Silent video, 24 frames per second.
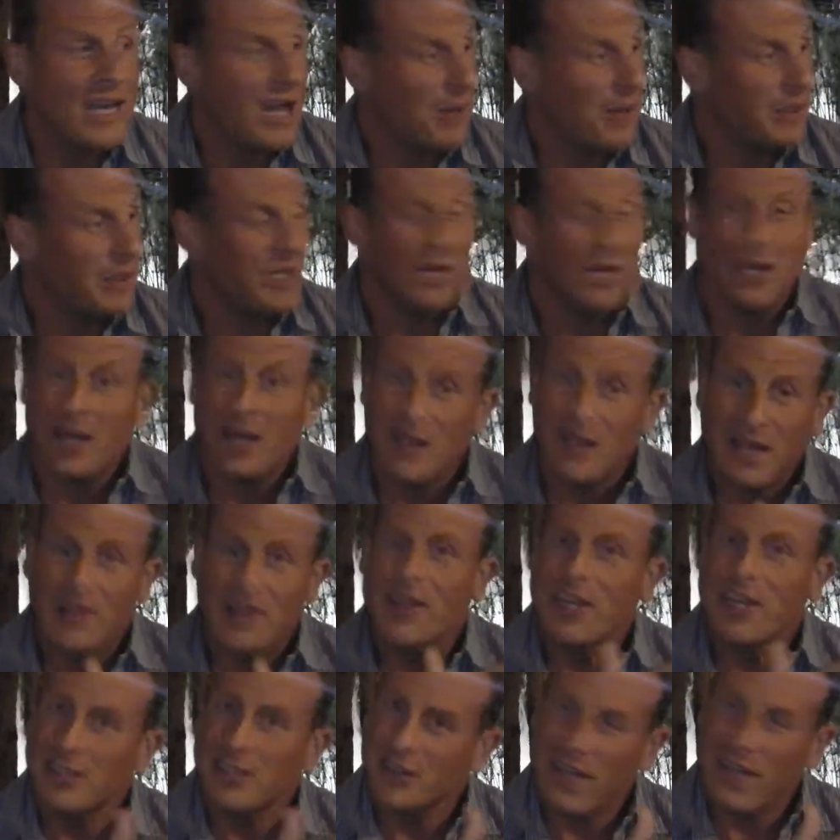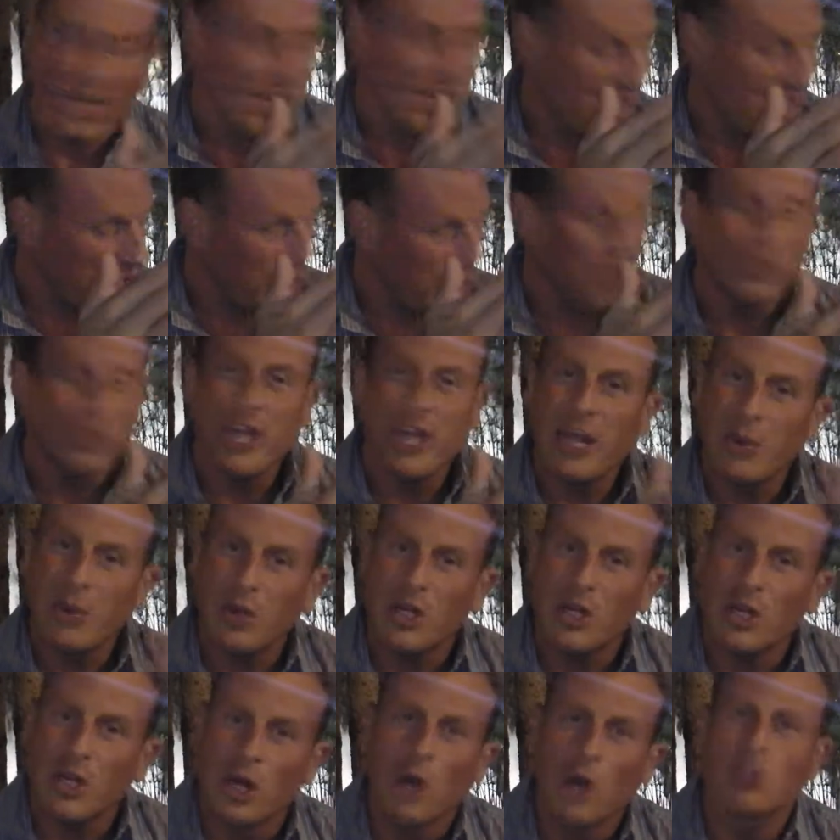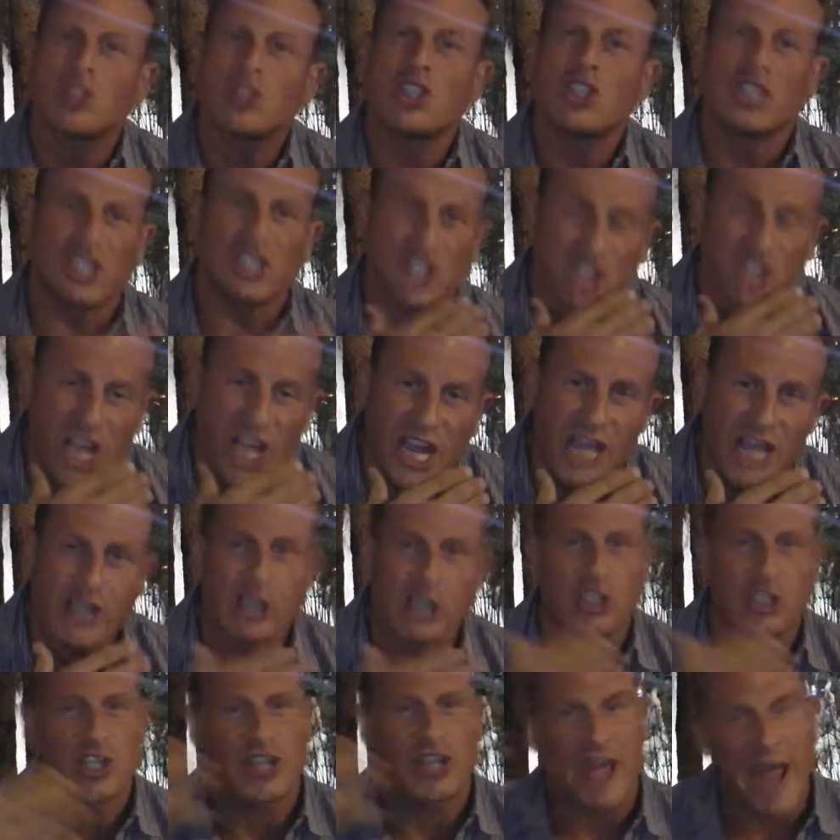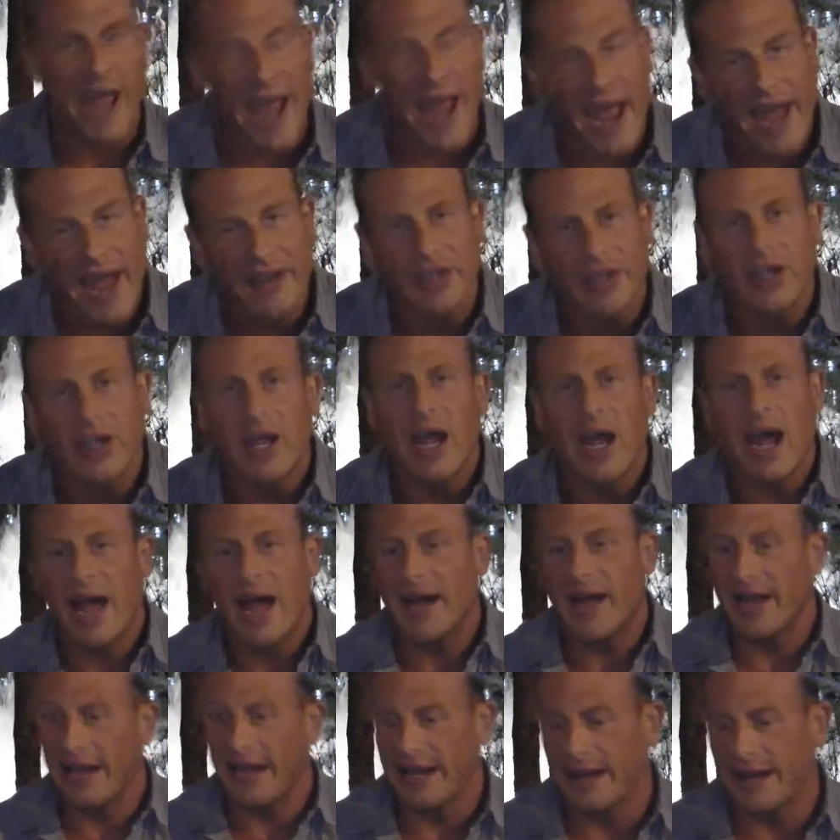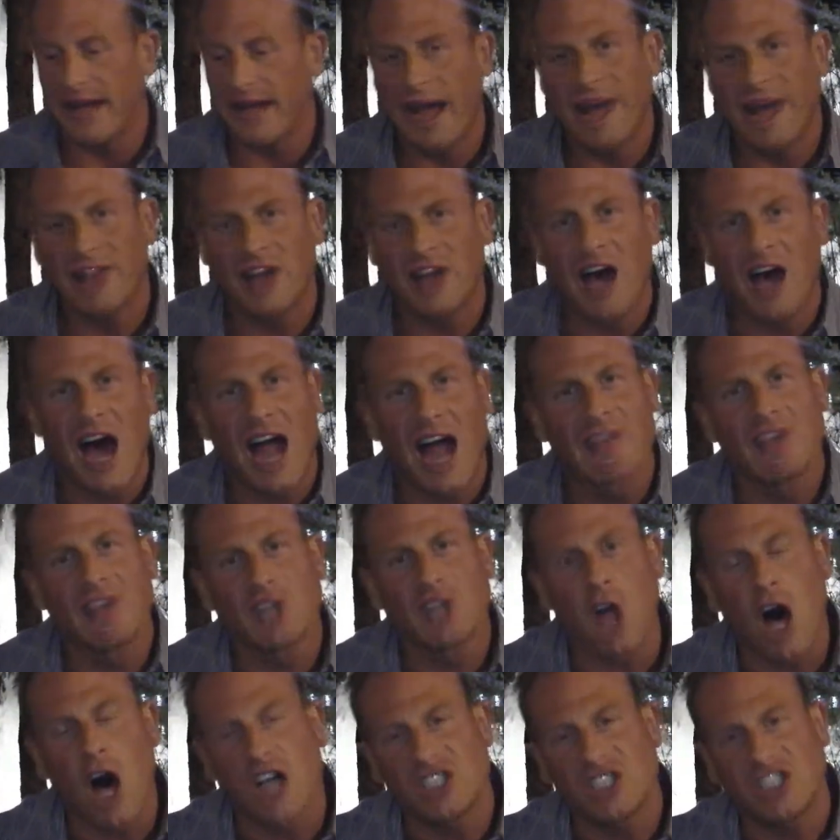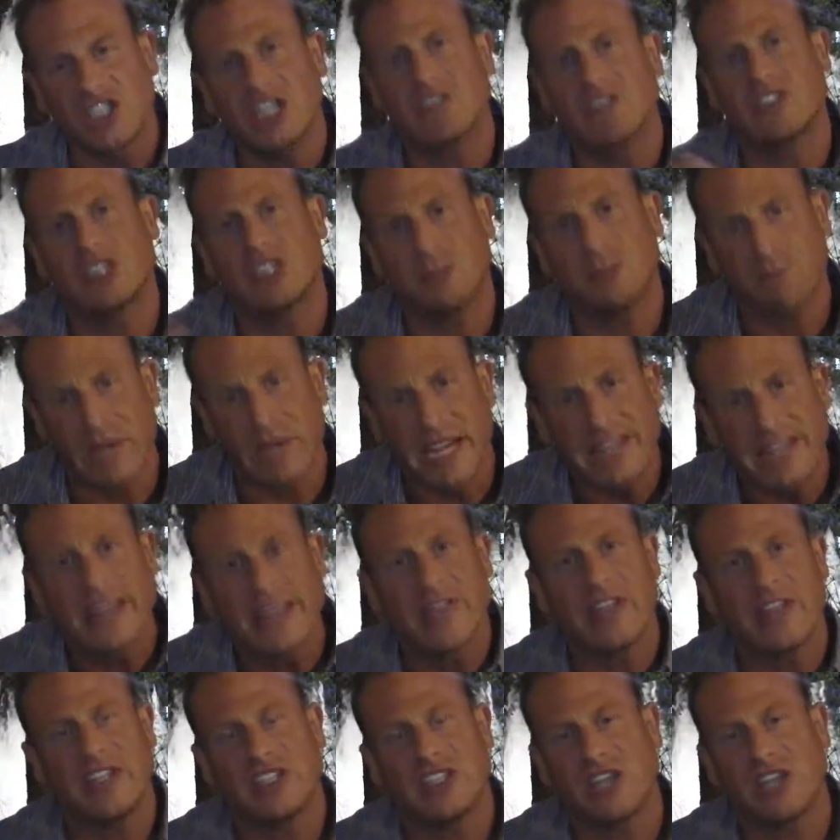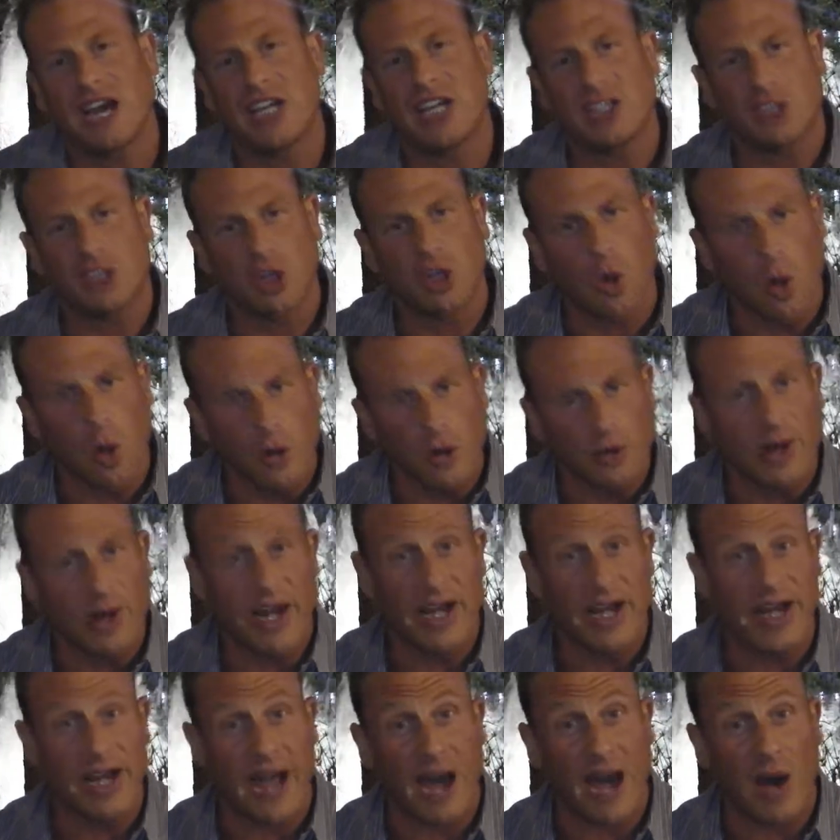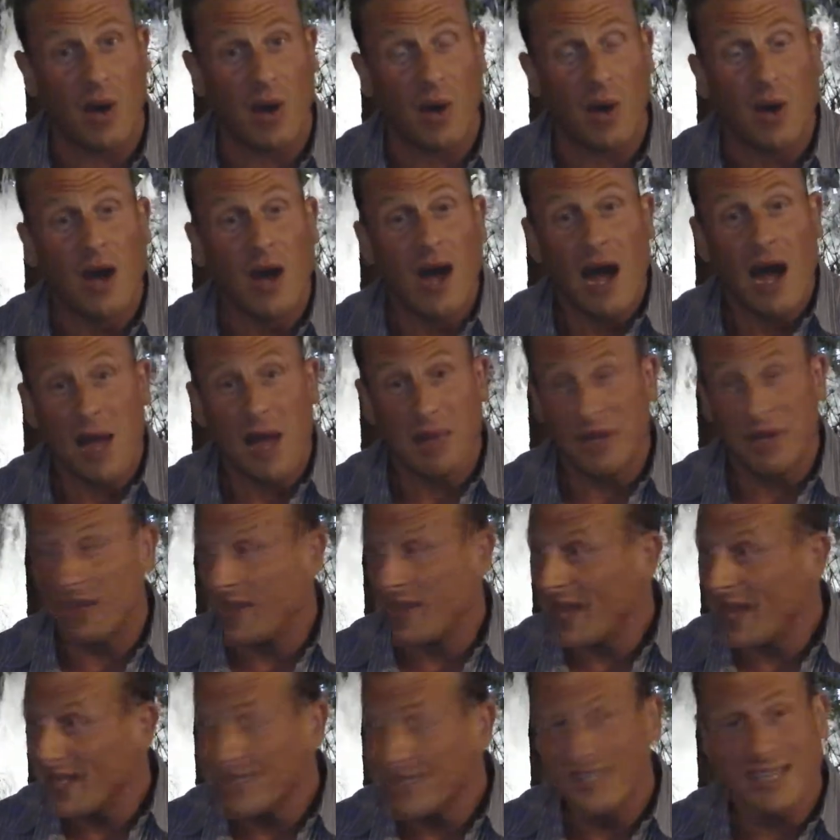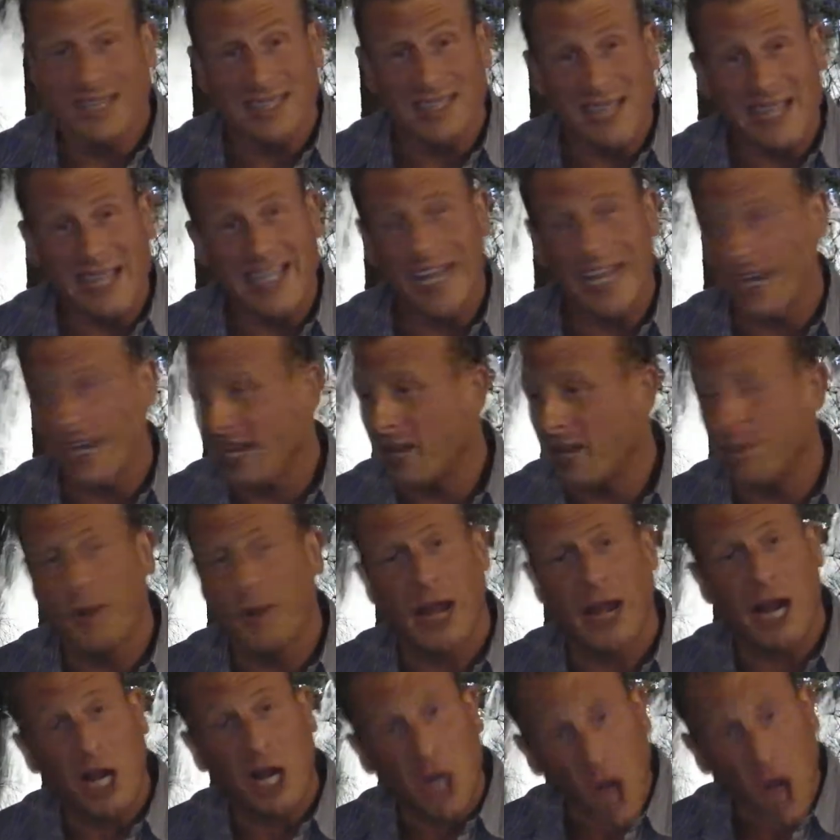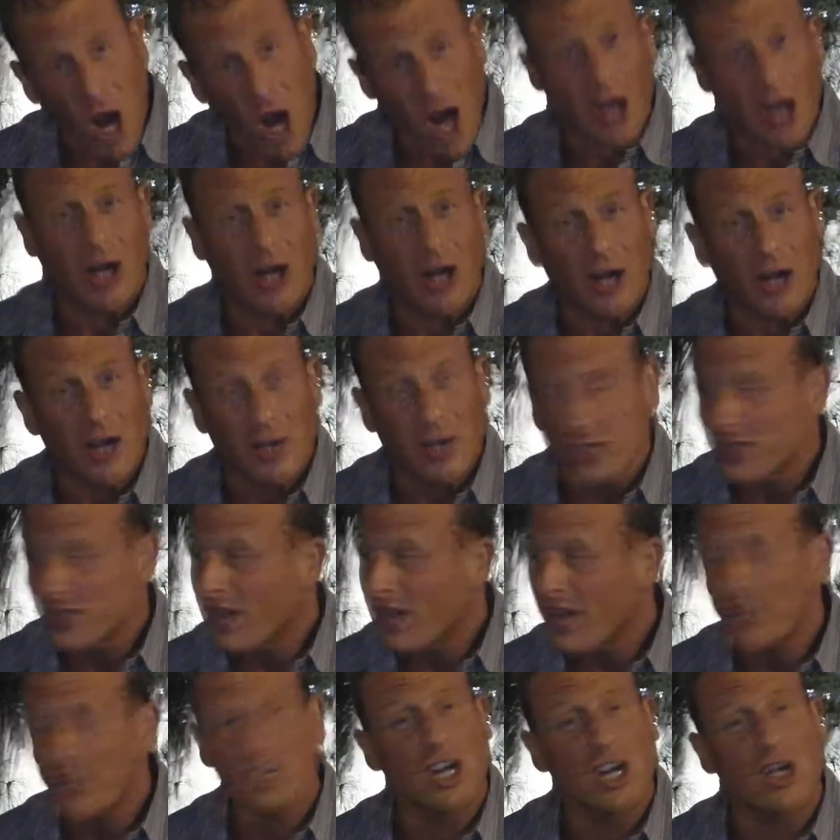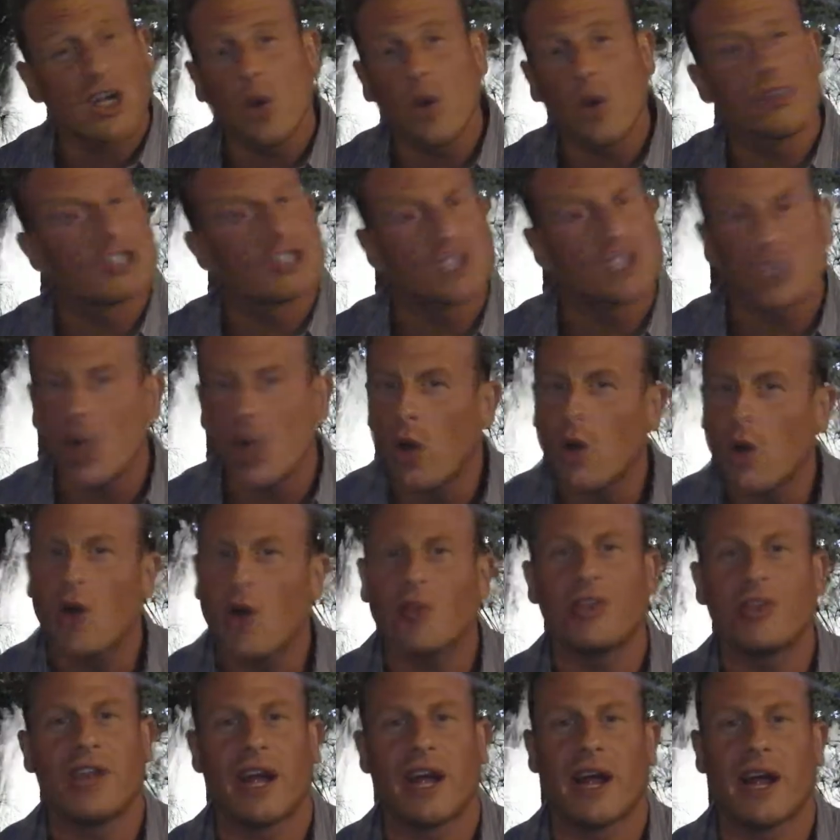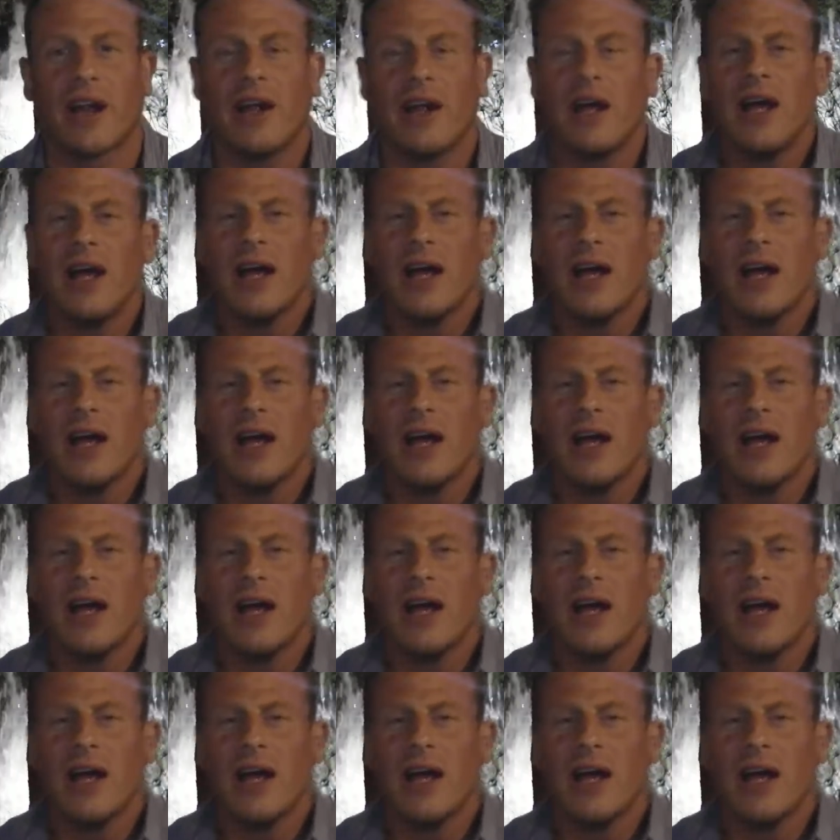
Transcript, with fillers: I mean, that, that, you take one of those to the chin or to the head, and at the high velocity of speed that these guys are going right now, I mean, that's it's like getting hit by a car. These guys aren't going slow out there.